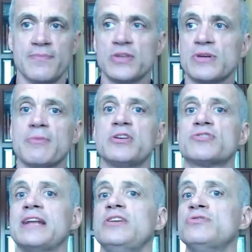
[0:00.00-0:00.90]
So I'm going to
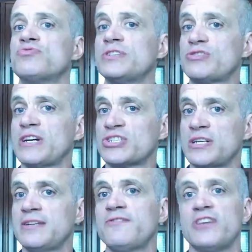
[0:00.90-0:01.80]
try to use
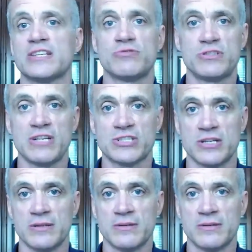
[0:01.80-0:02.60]
restriction to fix restriction.